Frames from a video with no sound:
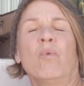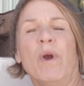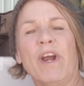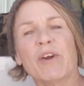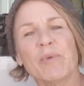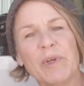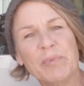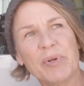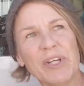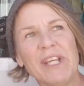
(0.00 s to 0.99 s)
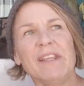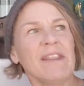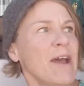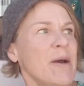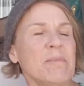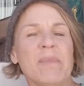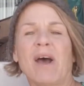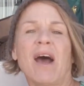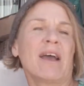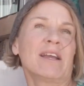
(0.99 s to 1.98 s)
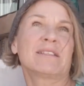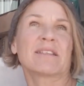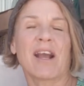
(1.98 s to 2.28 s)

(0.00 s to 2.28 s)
Where are we putting them? It's a